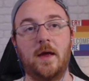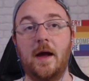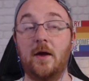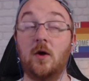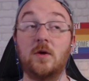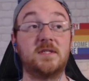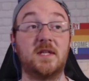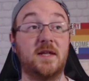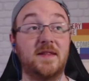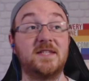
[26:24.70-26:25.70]
honestly,
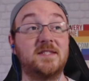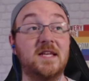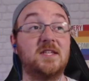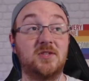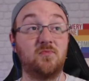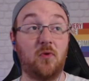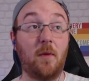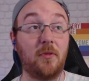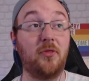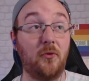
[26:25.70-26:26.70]
this is proper
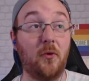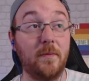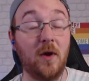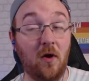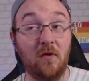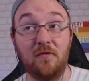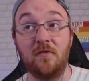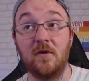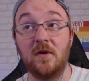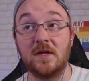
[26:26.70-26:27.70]
throwing me off.
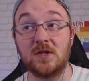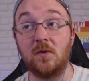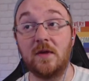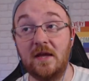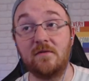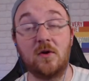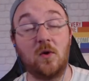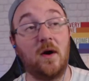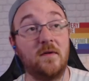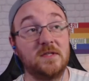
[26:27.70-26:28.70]
This whole Eve
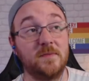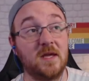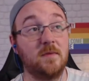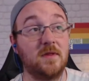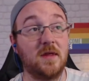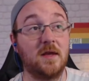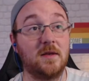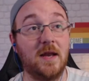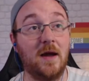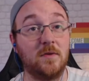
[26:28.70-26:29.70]
inquiry is making me think
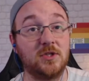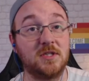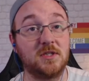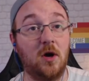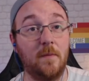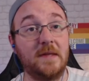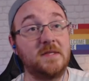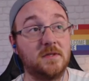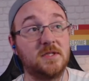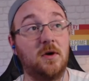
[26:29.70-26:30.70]
now that she's got a mental
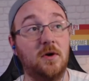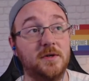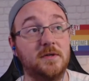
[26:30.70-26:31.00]
disorder.